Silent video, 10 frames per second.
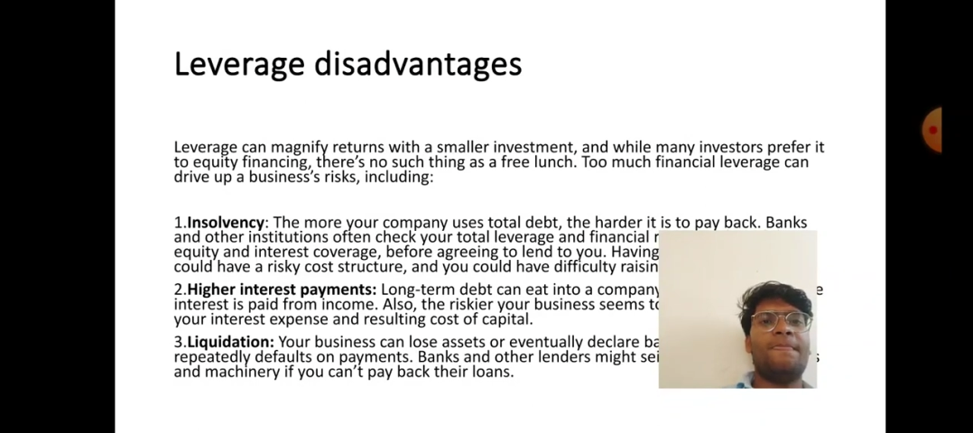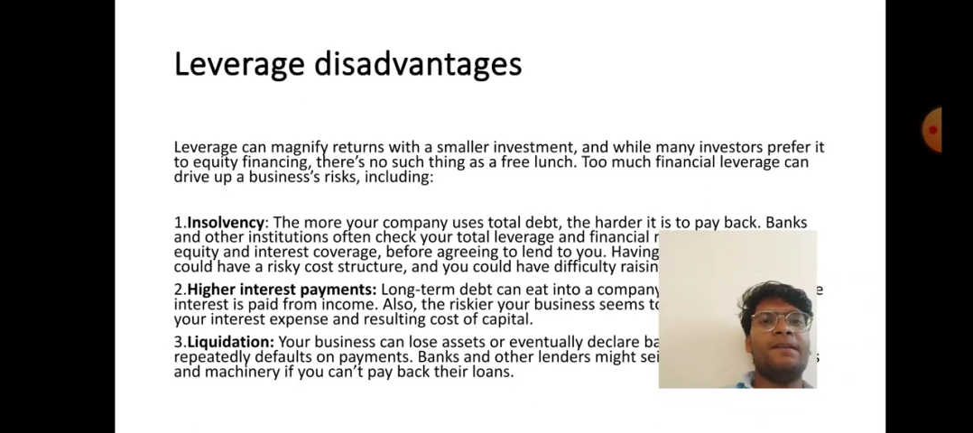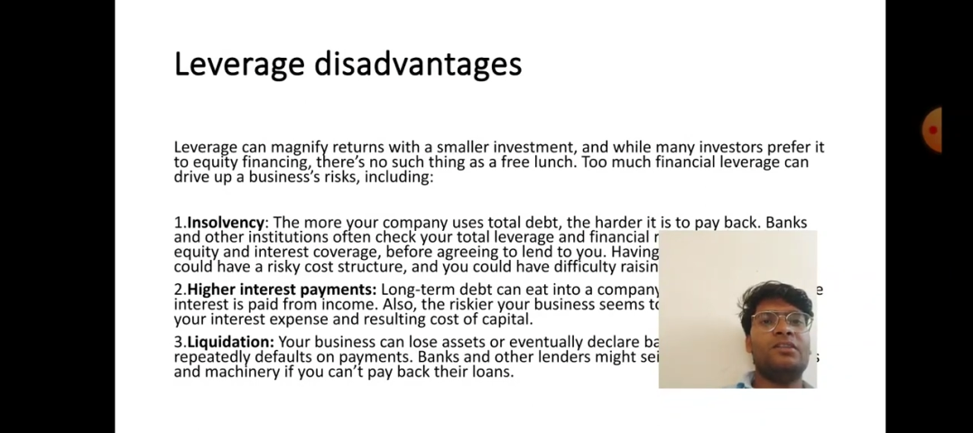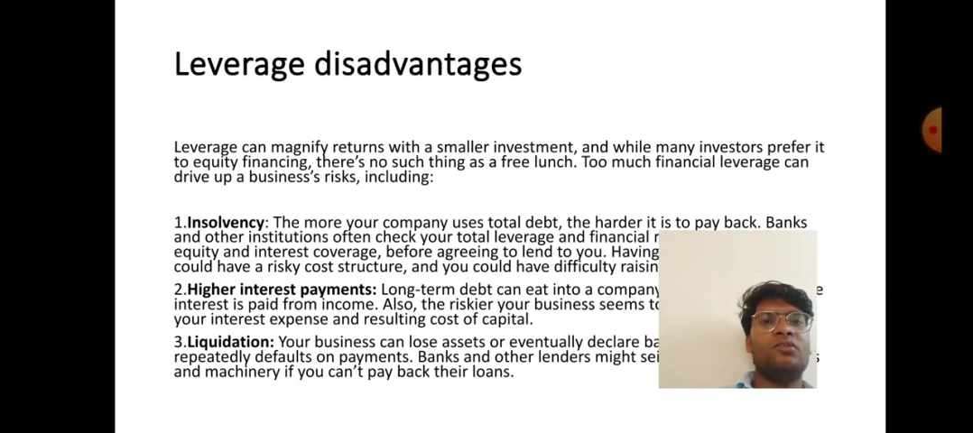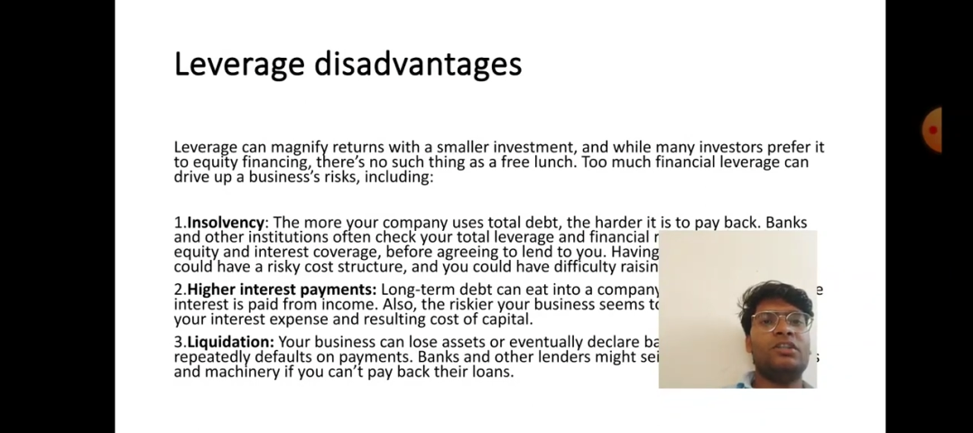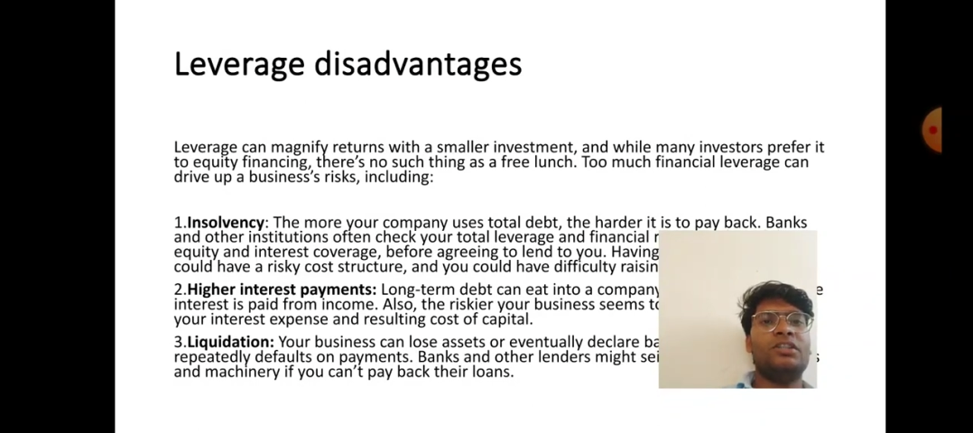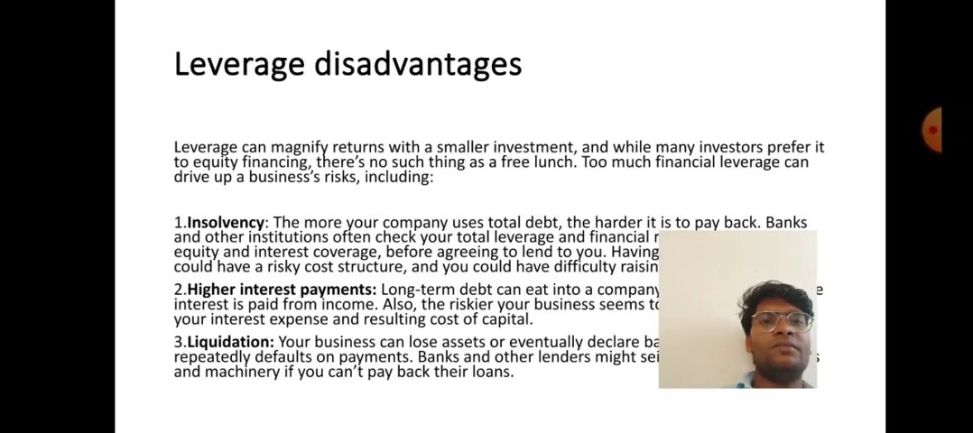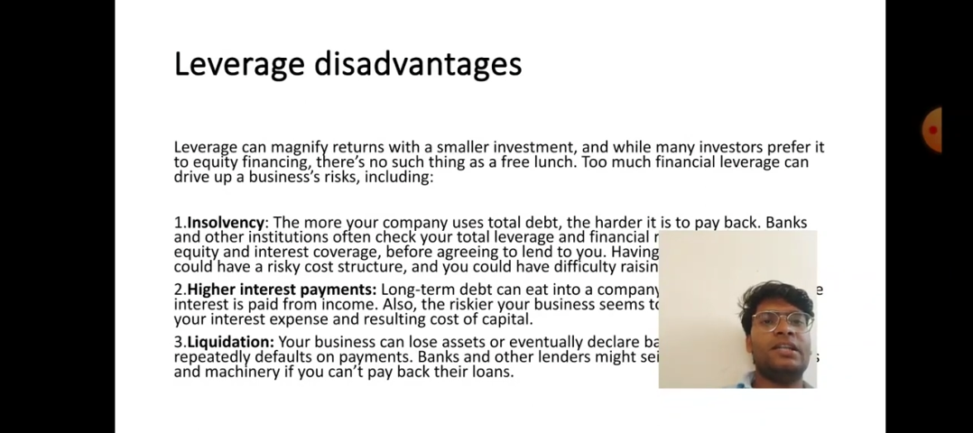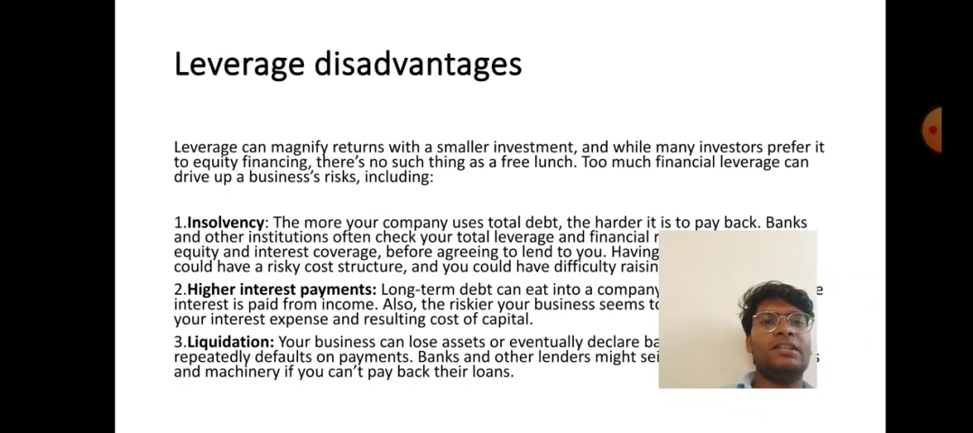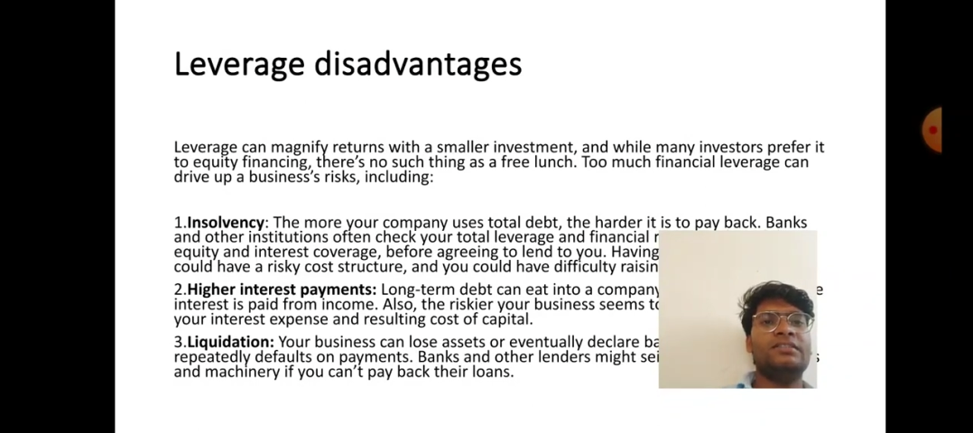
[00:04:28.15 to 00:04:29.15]
in equality
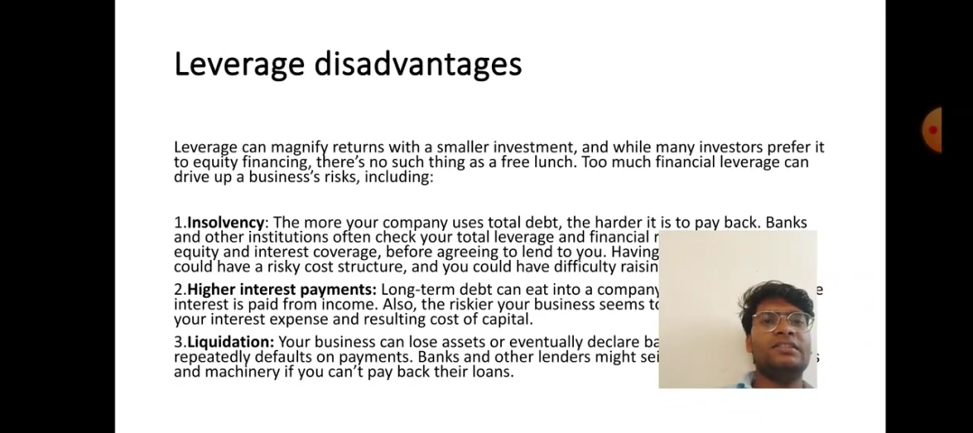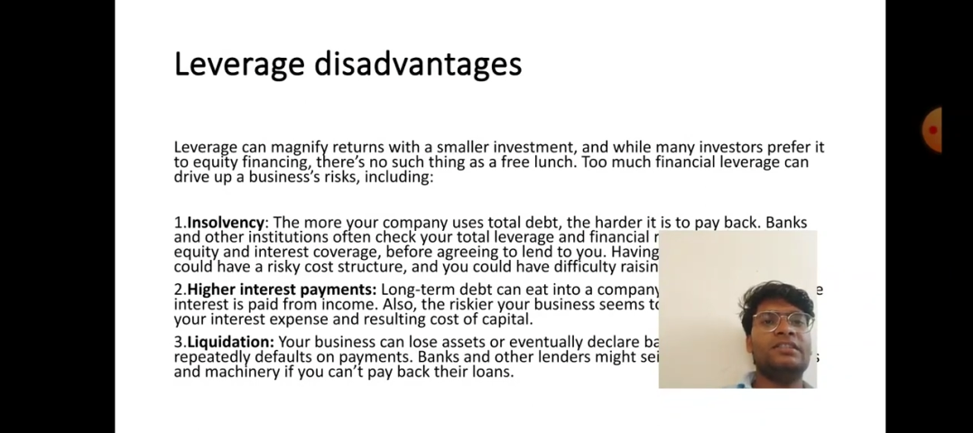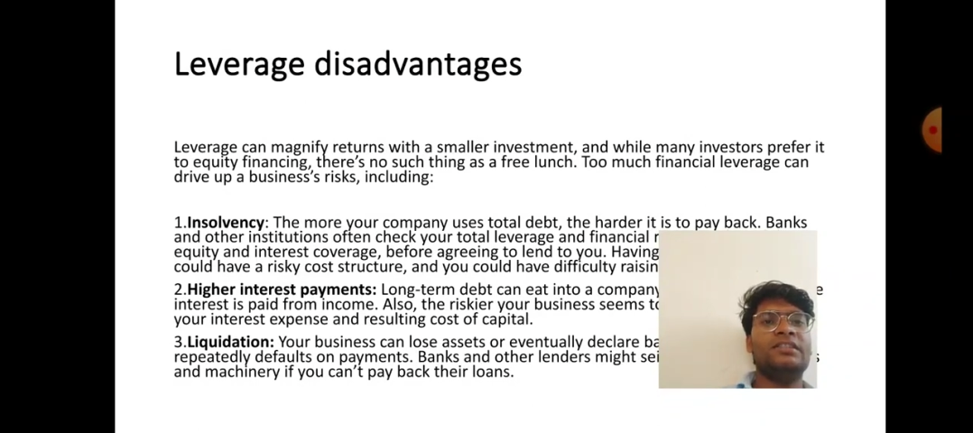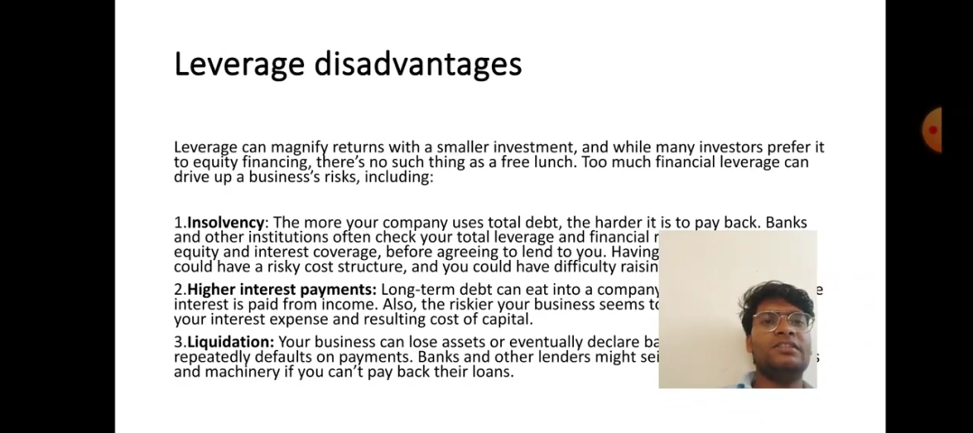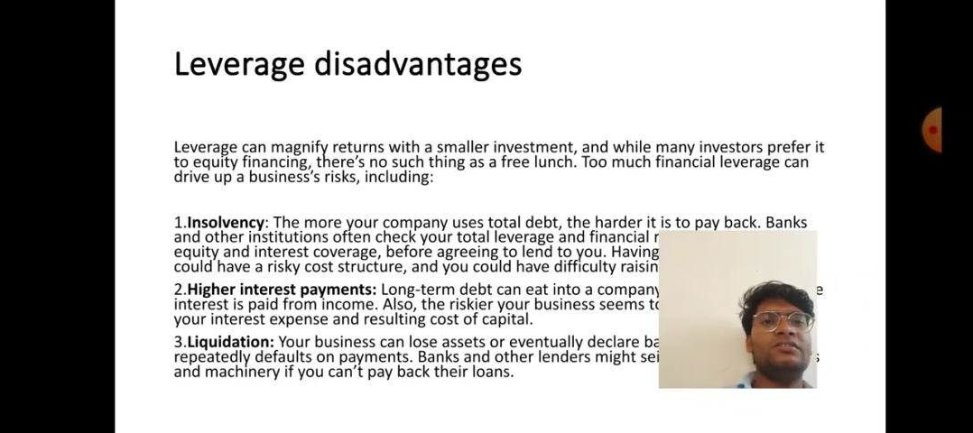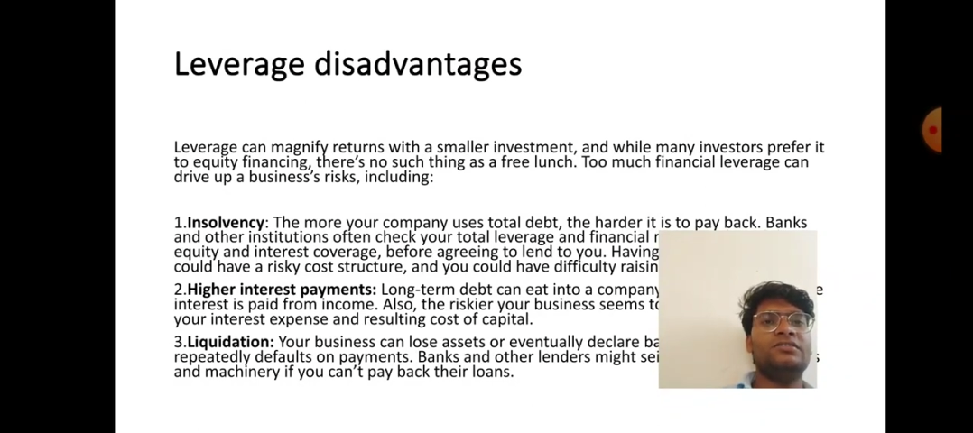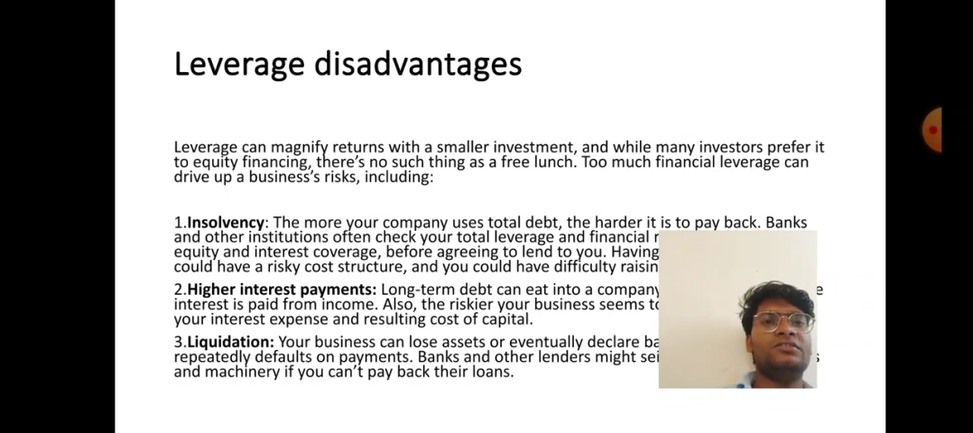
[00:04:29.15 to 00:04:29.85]
financial, there is